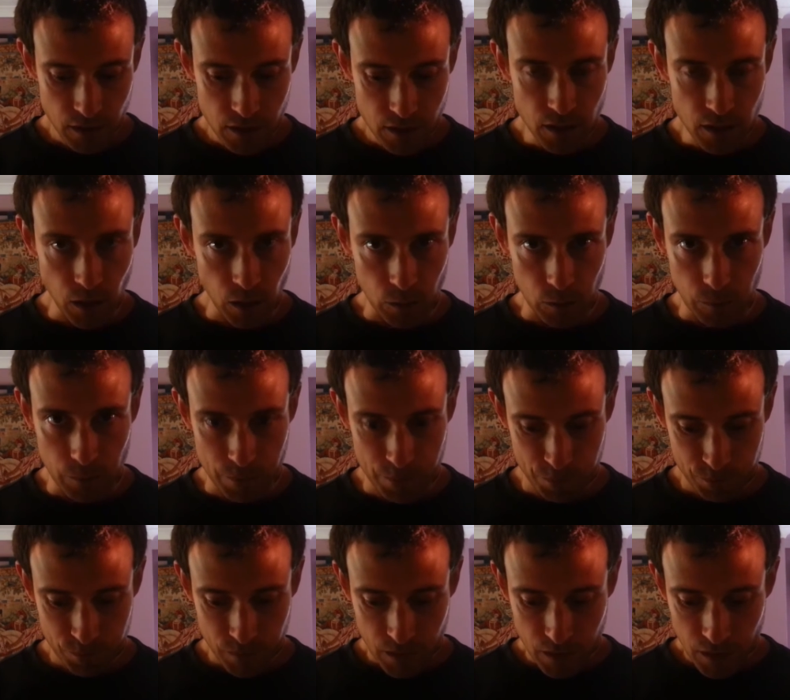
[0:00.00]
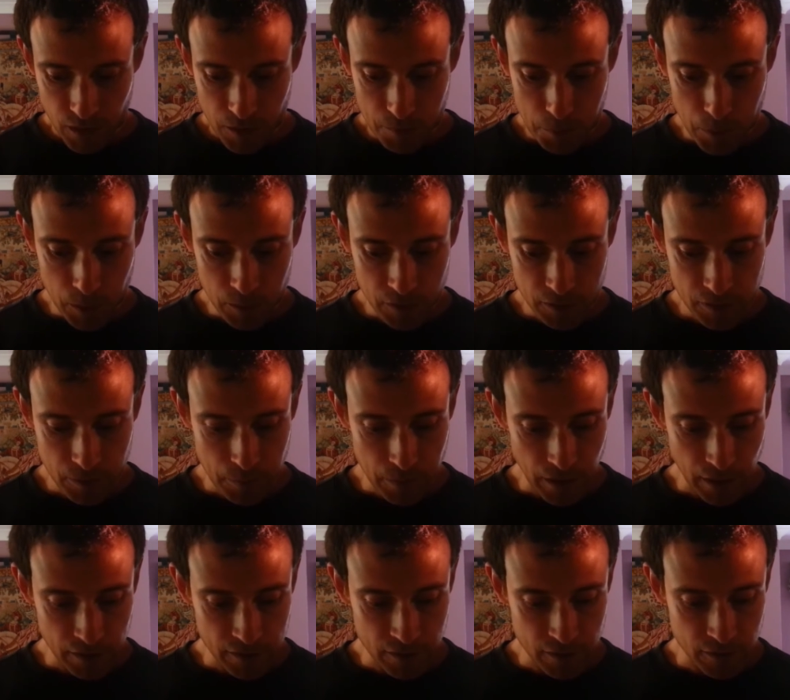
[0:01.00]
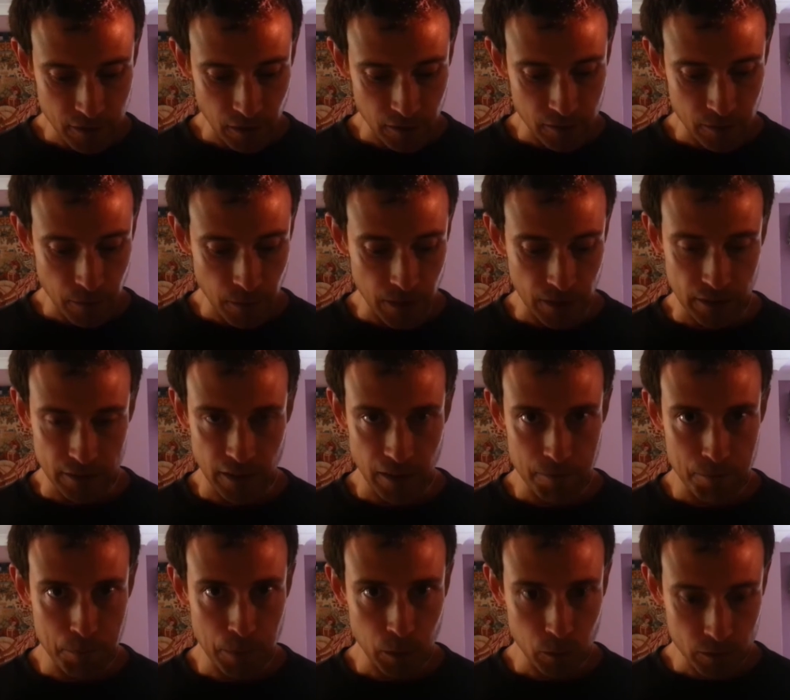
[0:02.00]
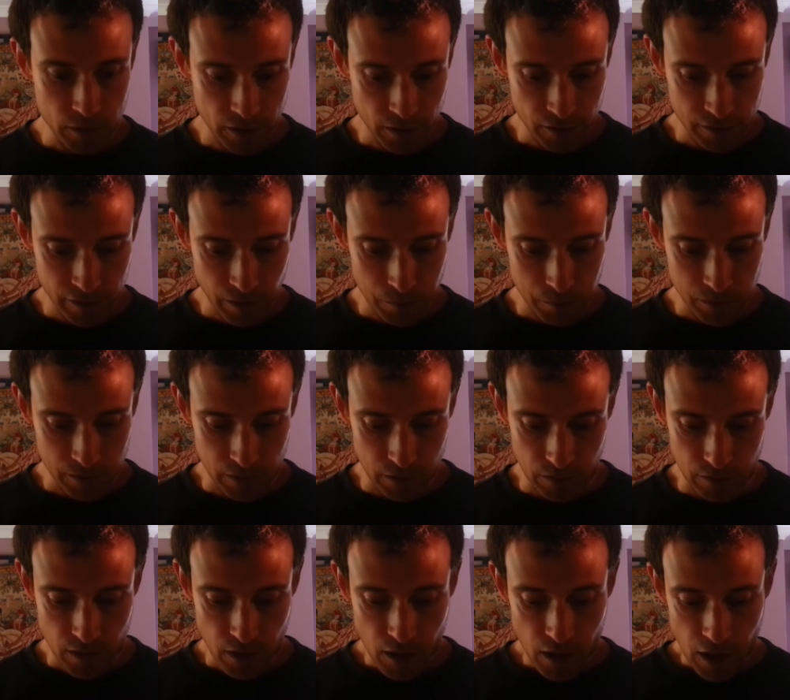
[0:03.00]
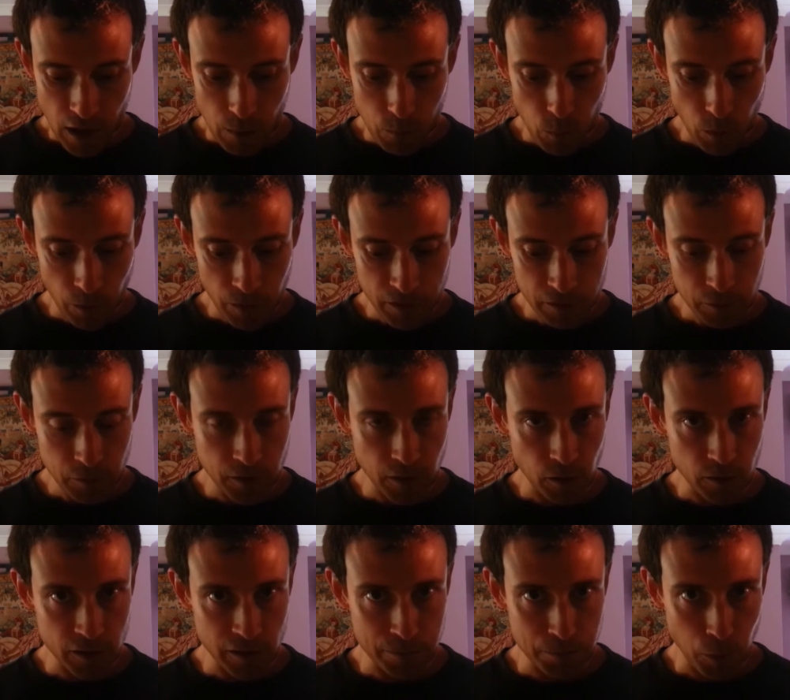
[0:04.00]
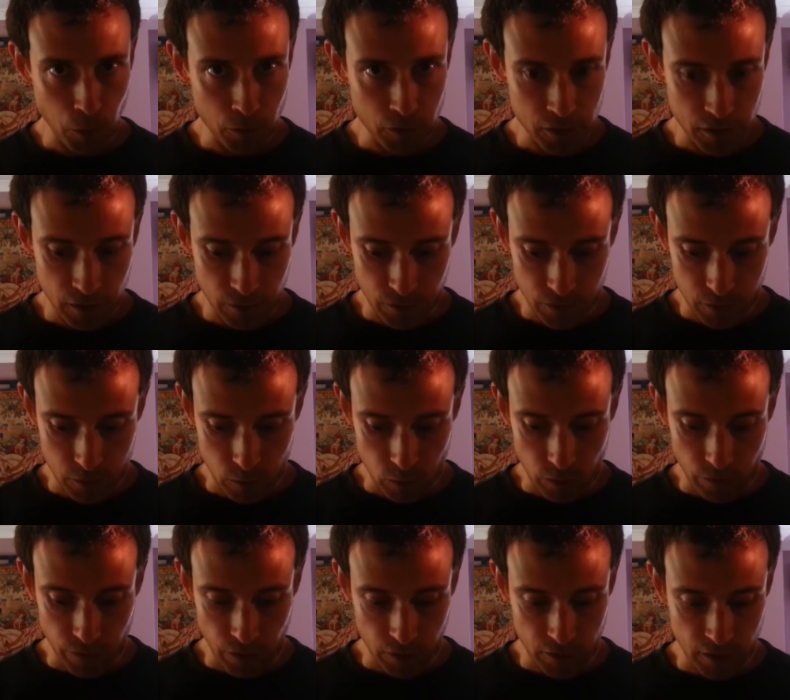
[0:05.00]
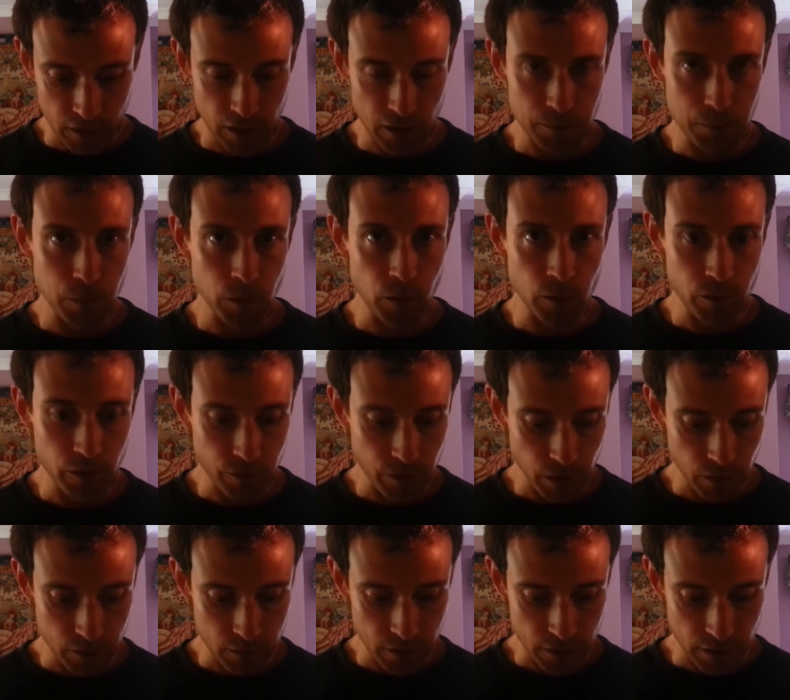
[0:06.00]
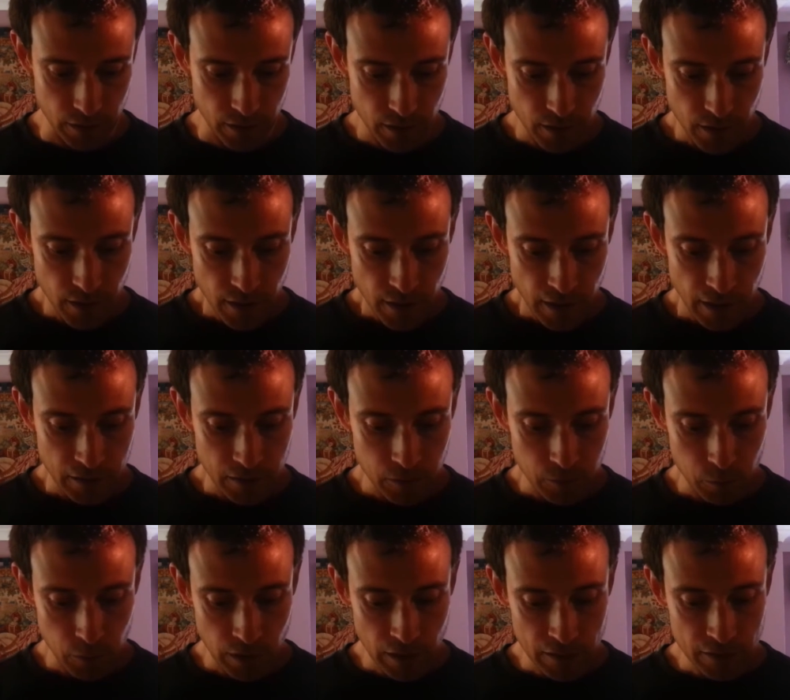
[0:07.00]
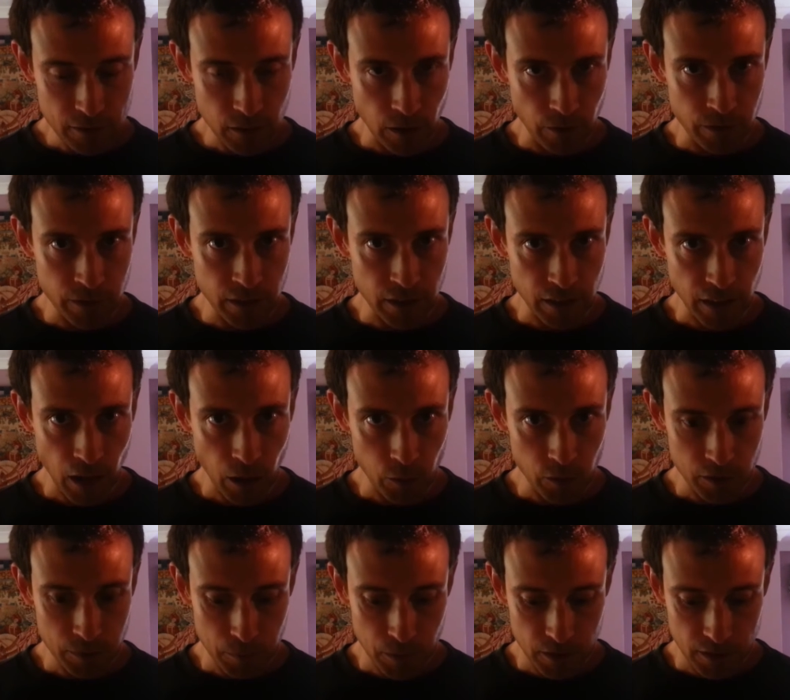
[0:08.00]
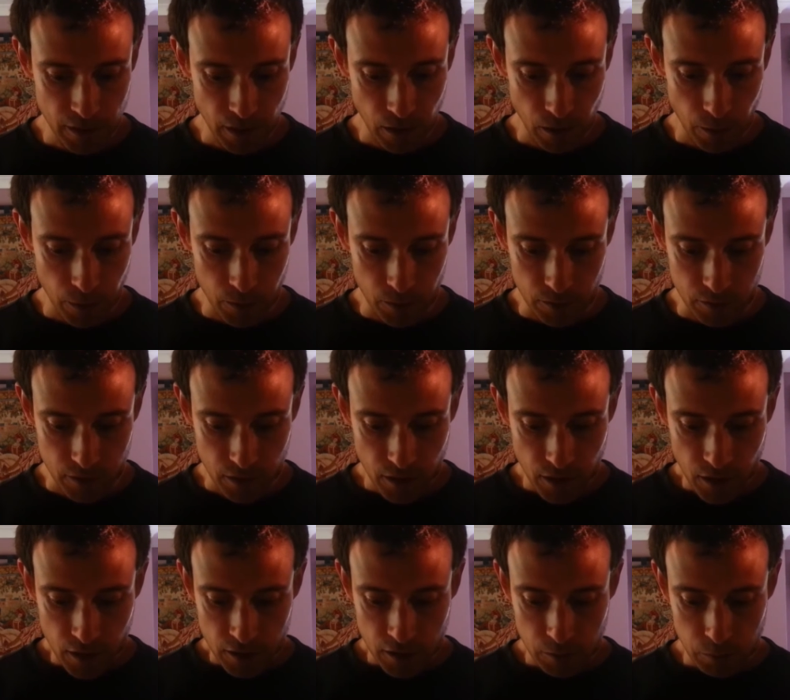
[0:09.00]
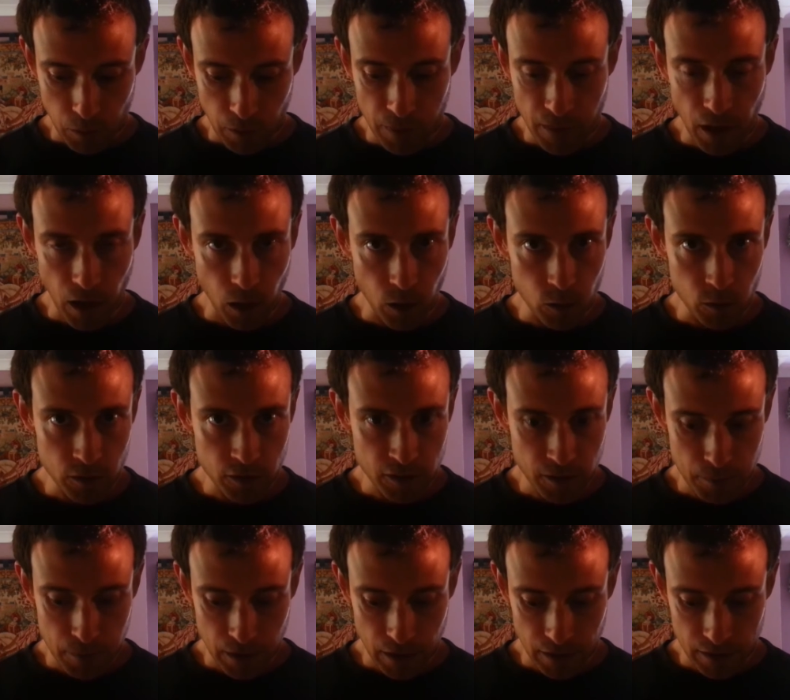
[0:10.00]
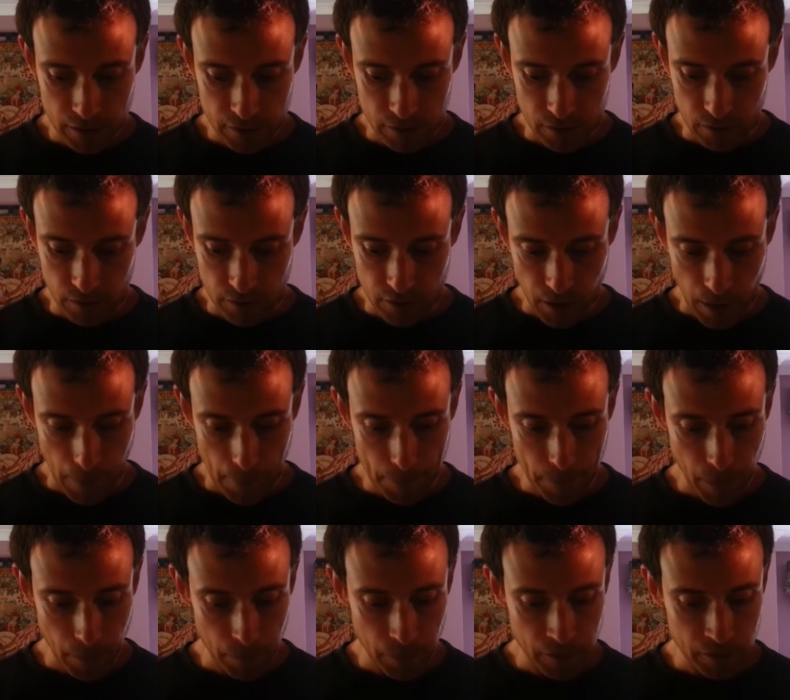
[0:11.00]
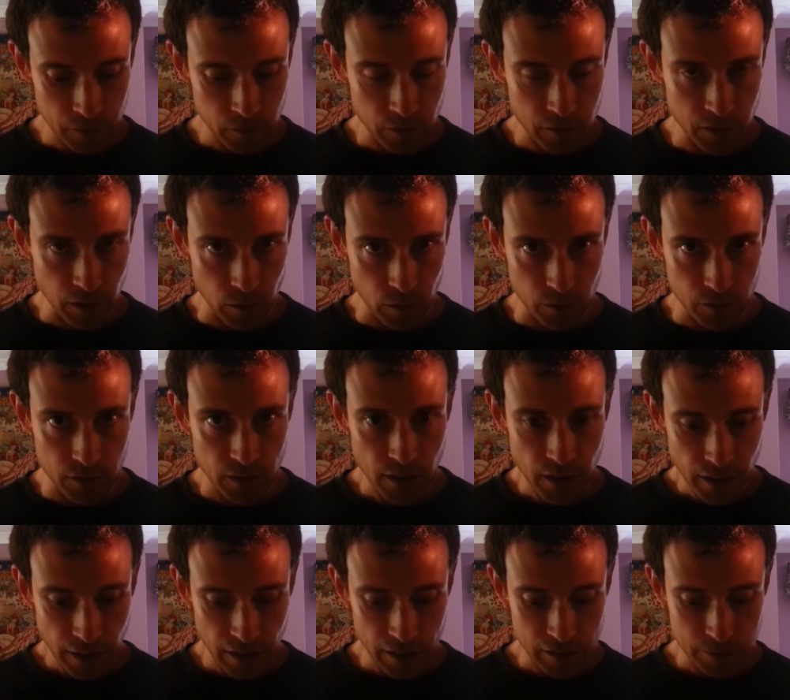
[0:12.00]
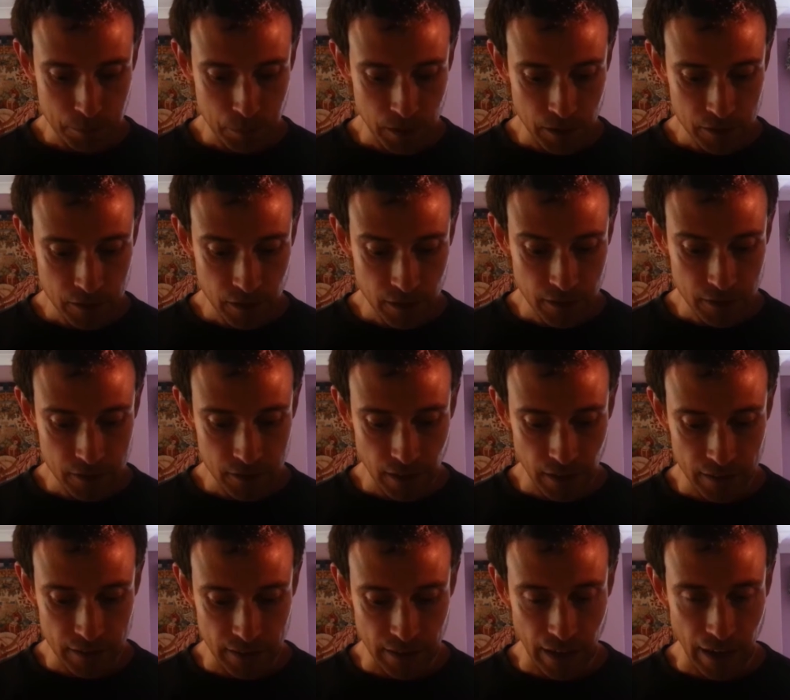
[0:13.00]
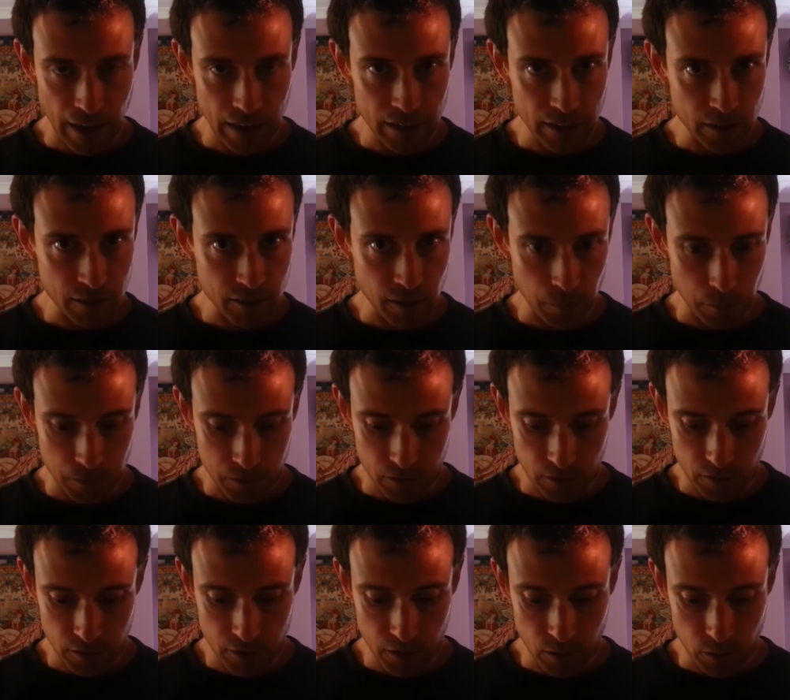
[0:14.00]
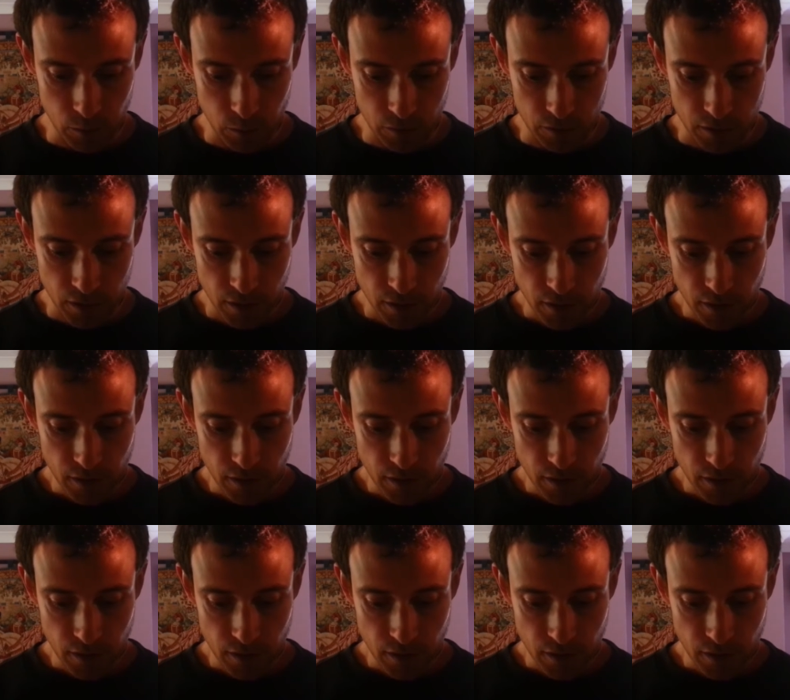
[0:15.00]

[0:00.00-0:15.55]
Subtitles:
No. Computer simulations such as these have built-in assumptions, and while this result is positive for score voting and approval voting, it should really serve as encouragement to others to run their own simulations and publish results explicitly stating any assumptions used.